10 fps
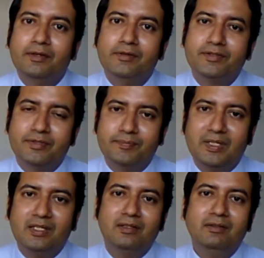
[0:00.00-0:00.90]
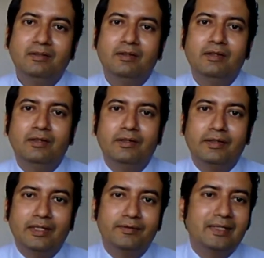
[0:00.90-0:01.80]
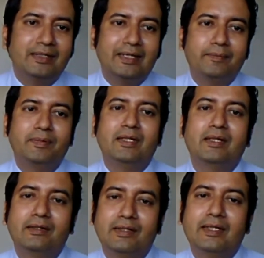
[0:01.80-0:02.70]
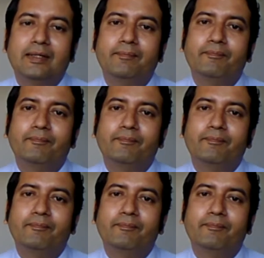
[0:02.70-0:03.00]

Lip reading: which was being given at that particular time.